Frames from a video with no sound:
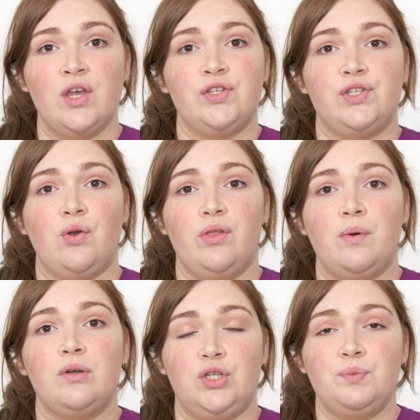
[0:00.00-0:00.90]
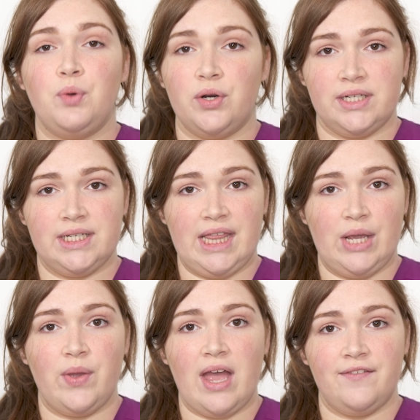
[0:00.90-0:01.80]
So the most important
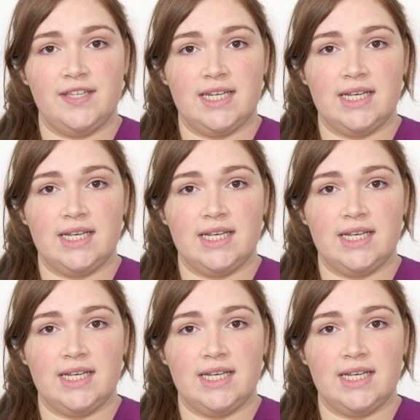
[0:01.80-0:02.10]
thing we have